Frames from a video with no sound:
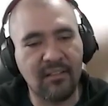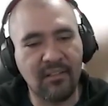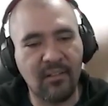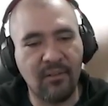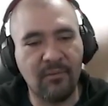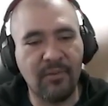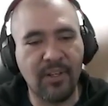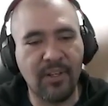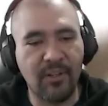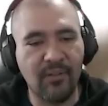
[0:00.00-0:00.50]

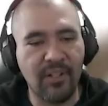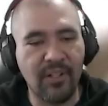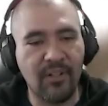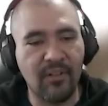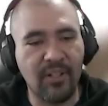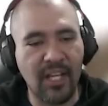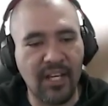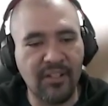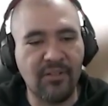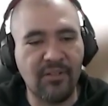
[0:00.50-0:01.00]
configured
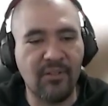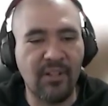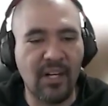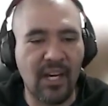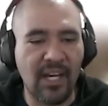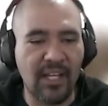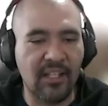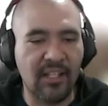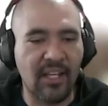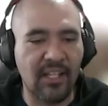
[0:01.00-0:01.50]
on Azure
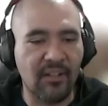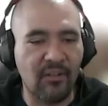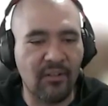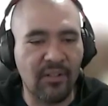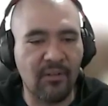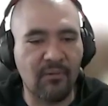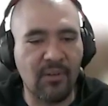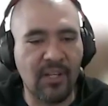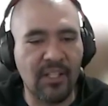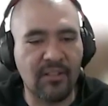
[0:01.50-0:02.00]
and
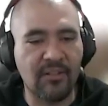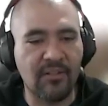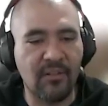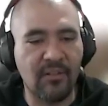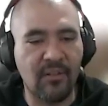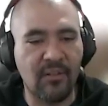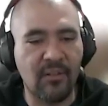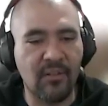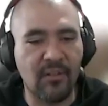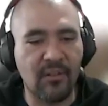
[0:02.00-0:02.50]
another ones
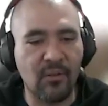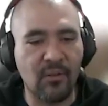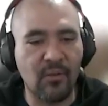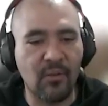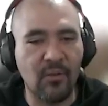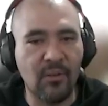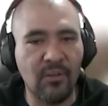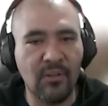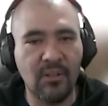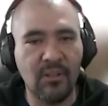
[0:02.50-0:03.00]
on
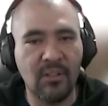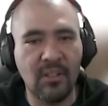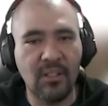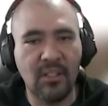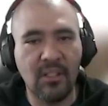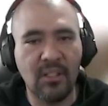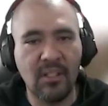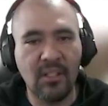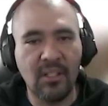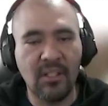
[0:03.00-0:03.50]
Google,
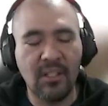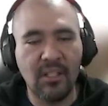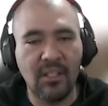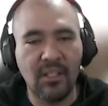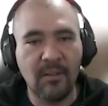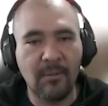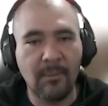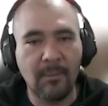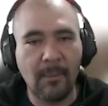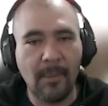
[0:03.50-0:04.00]

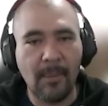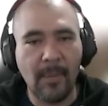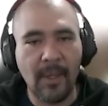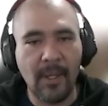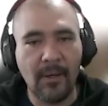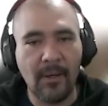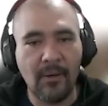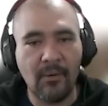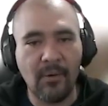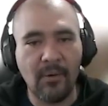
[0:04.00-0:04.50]

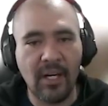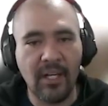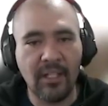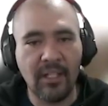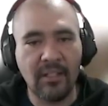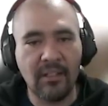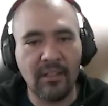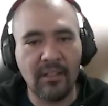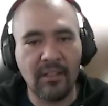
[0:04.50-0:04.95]
right?